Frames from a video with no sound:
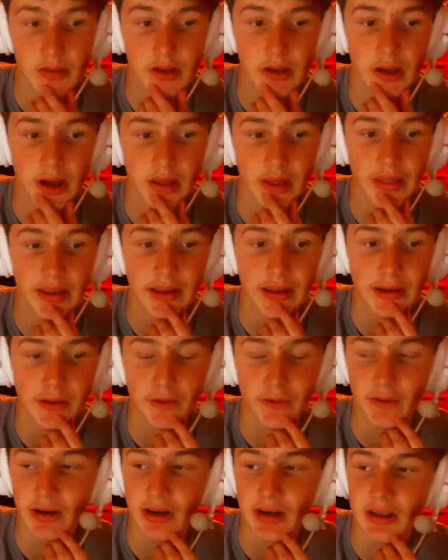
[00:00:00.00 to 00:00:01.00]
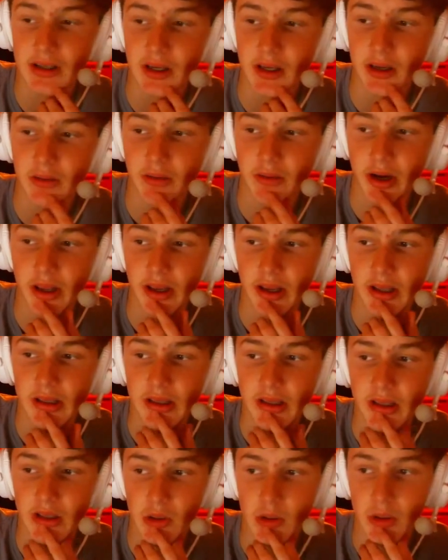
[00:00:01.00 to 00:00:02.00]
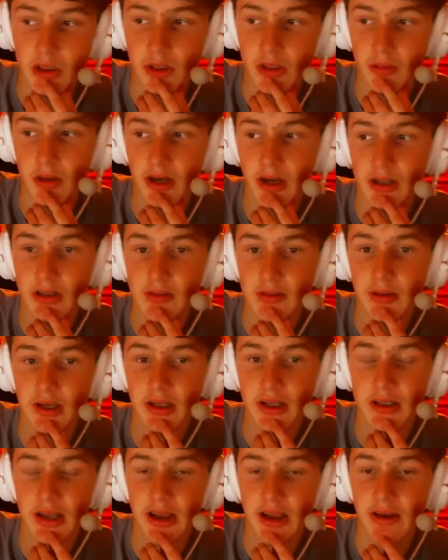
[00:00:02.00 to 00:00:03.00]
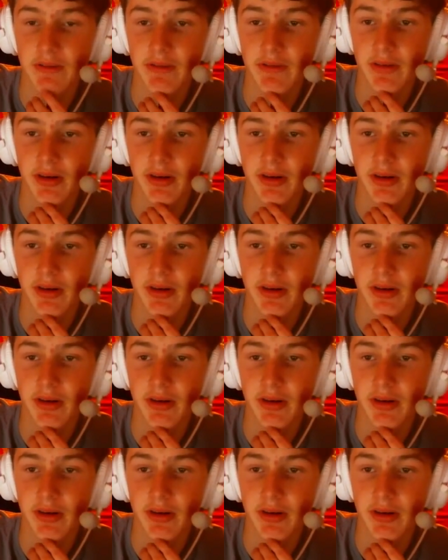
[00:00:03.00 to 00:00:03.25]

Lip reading: I think Echo Fox and Renegades could switch spots because I have